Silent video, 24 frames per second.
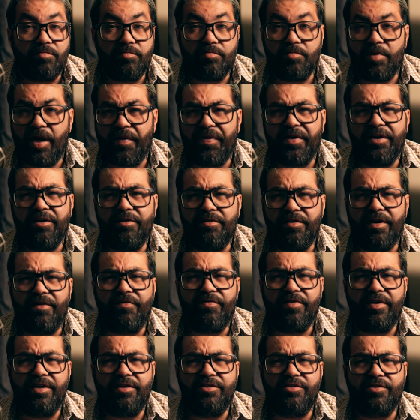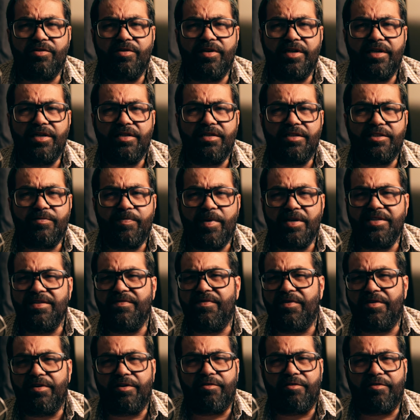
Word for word: I think you definitely enjoy it, especially for the